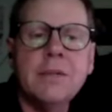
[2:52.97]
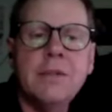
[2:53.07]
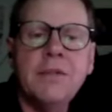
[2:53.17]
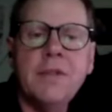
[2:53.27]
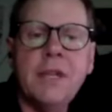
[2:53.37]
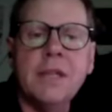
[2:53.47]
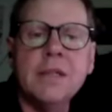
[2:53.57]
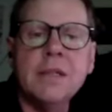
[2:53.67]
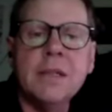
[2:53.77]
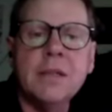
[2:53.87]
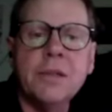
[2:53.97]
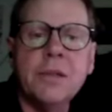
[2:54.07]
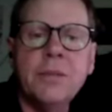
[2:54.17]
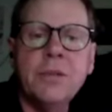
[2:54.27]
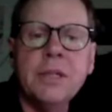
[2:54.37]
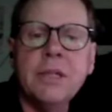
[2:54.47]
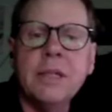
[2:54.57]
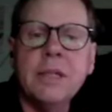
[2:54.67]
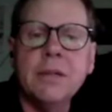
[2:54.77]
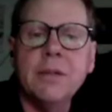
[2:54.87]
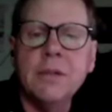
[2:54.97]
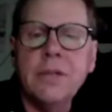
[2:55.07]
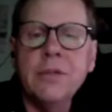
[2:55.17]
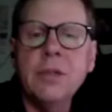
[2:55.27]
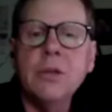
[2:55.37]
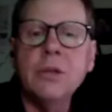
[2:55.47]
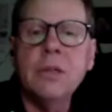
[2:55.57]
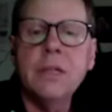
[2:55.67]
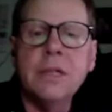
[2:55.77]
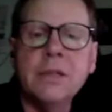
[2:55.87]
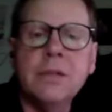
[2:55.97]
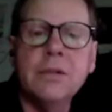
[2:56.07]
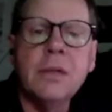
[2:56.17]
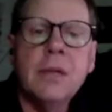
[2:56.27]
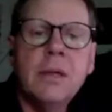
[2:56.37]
we face as a community, or even locally, as you